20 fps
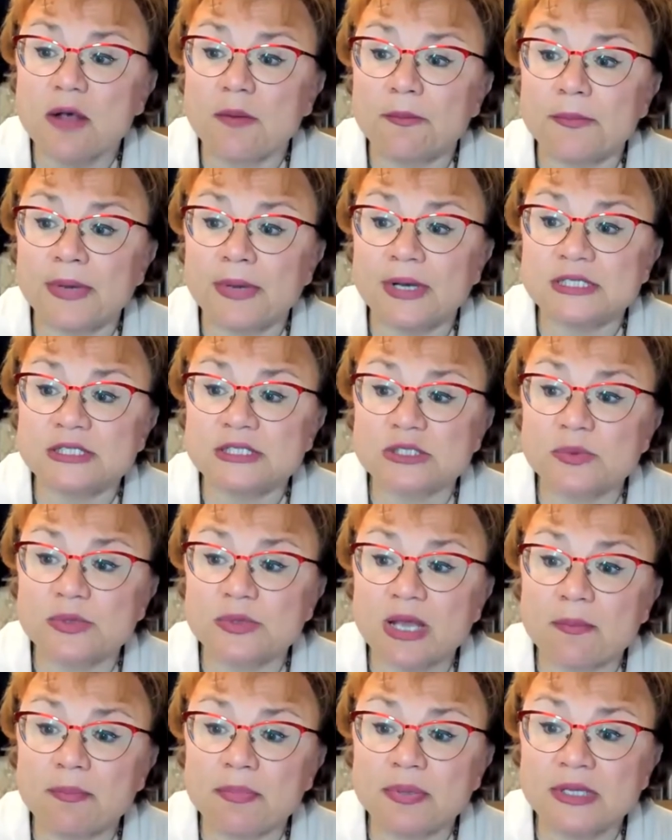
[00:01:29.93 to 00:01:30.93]
but we
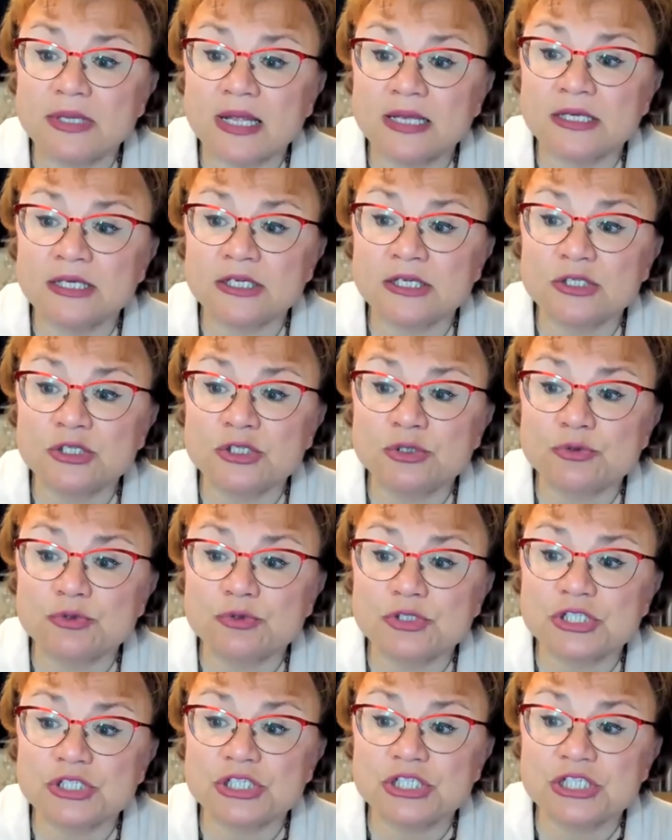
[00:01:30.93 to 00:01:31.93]
are planning to
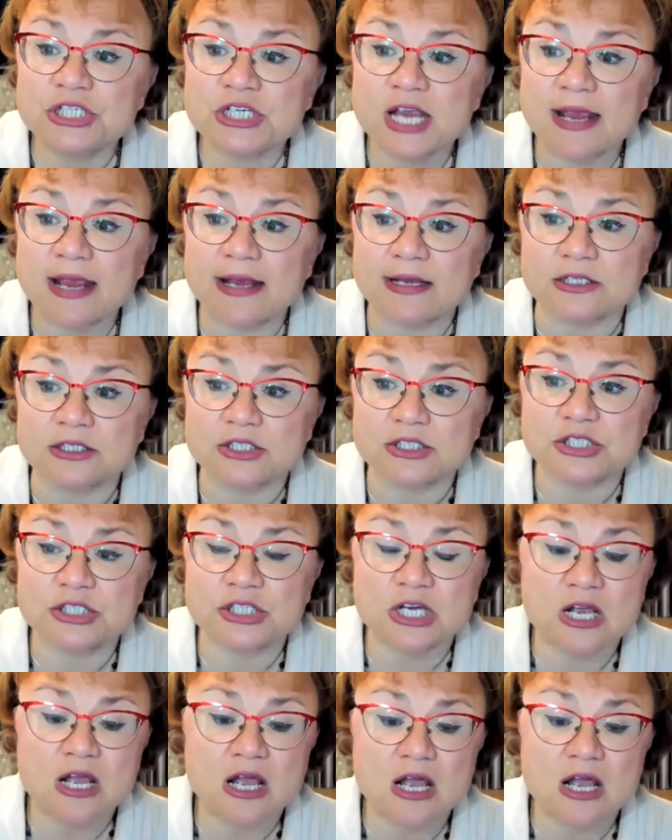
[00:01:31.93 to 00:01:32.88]
change